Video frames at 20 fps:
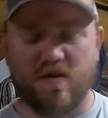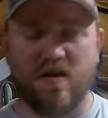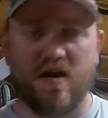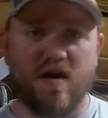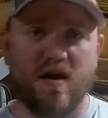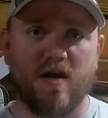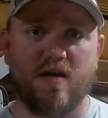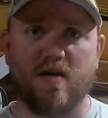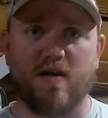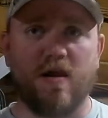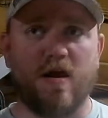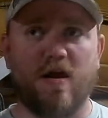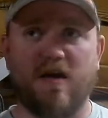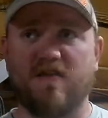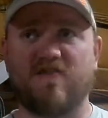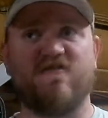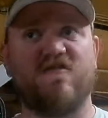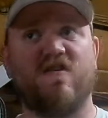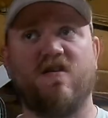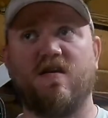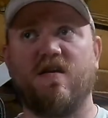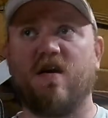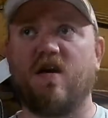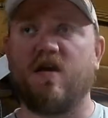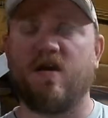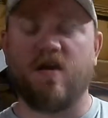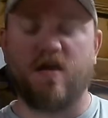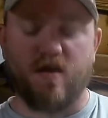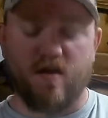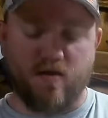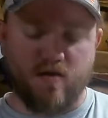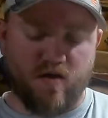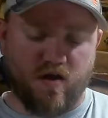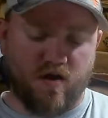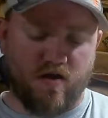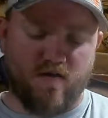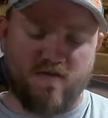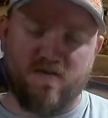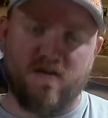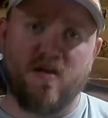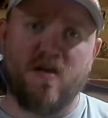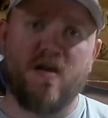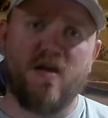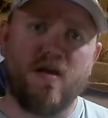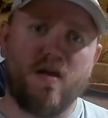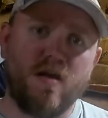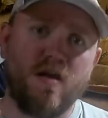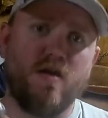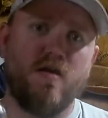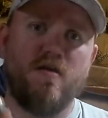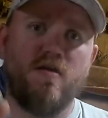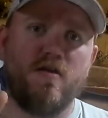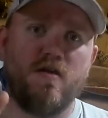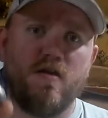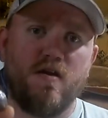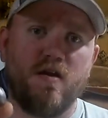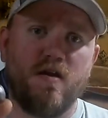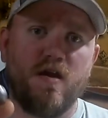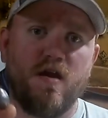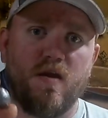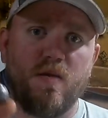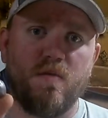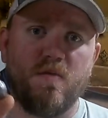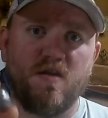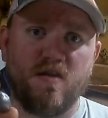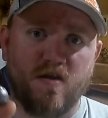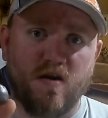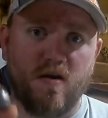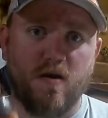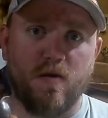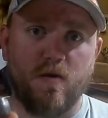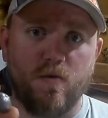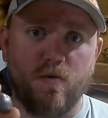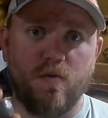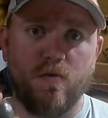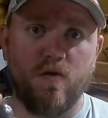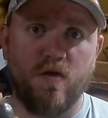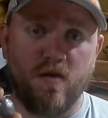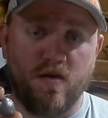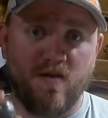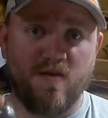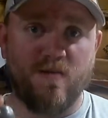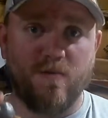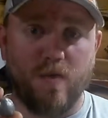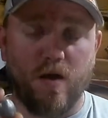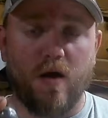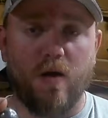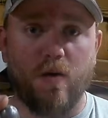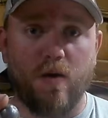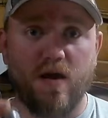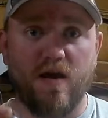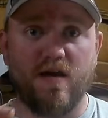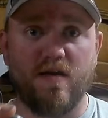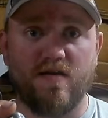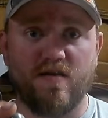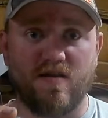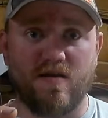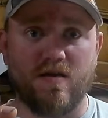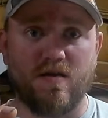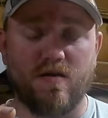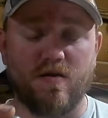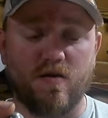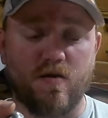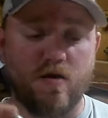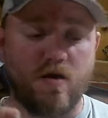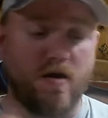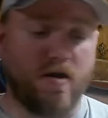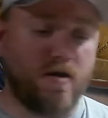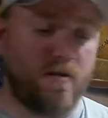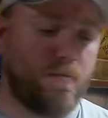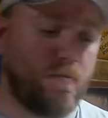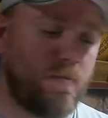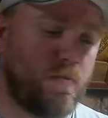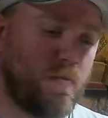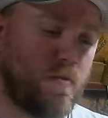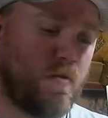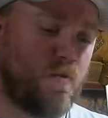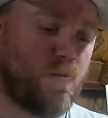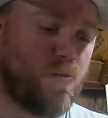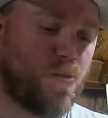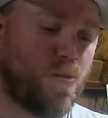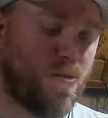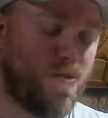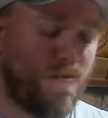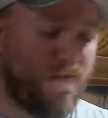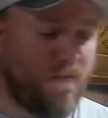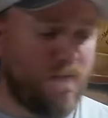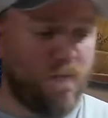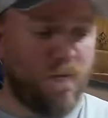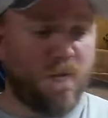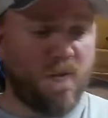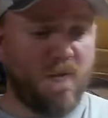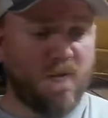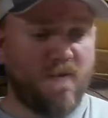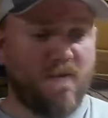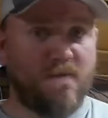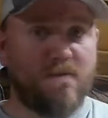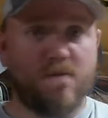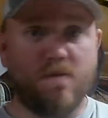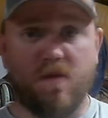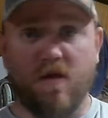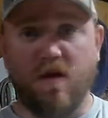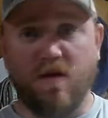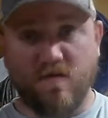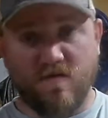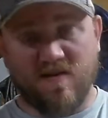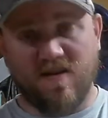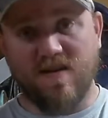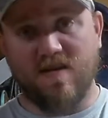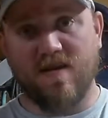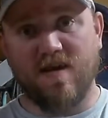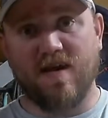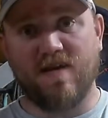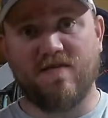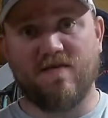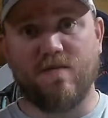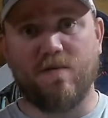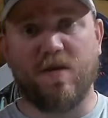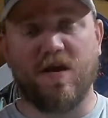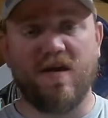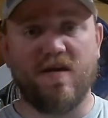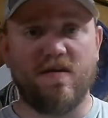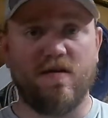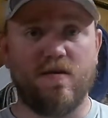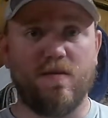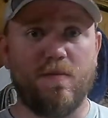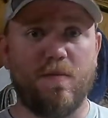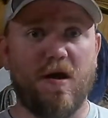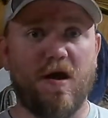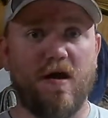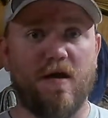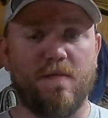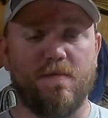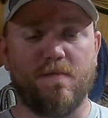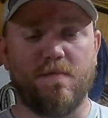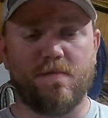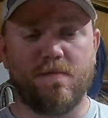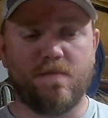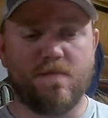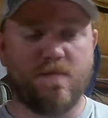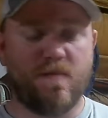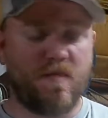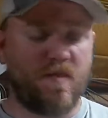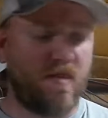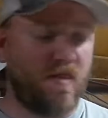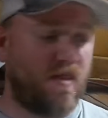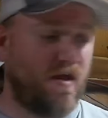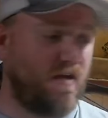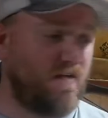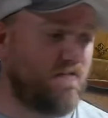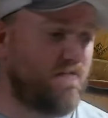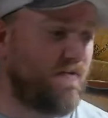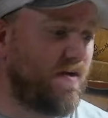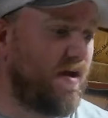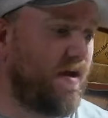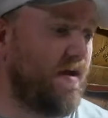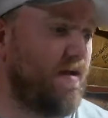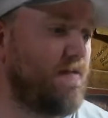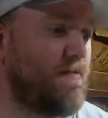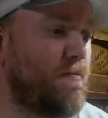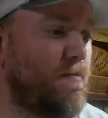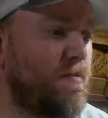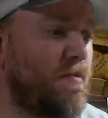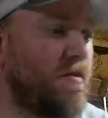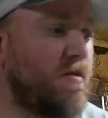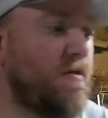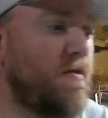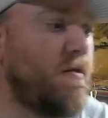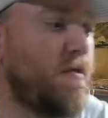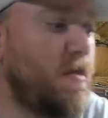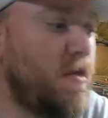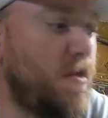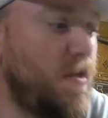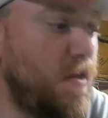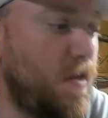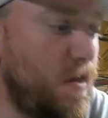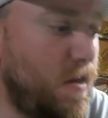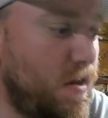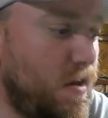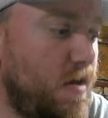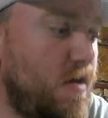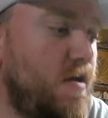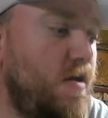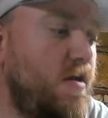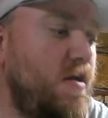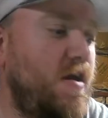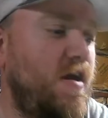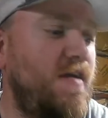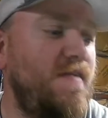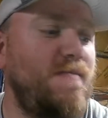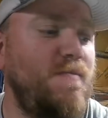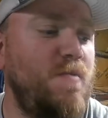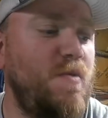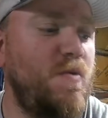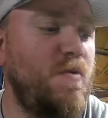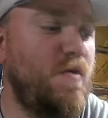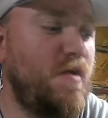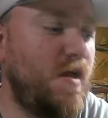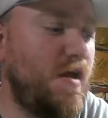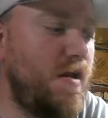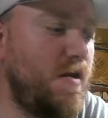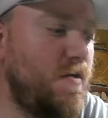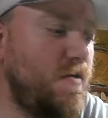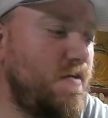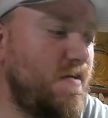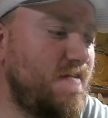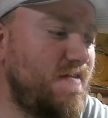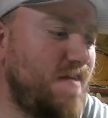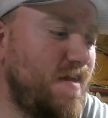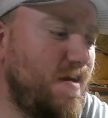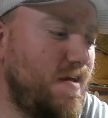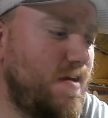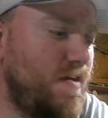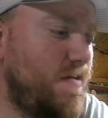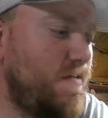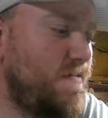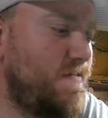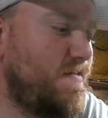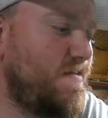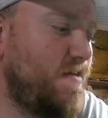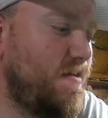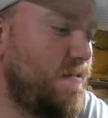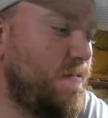They got the lock shut down, there ain't no currents. You can even throw a small egg sinker on there. As long as it gets the bait to the bottom, that's fine. Alright, you asked me what kind of hooks I use.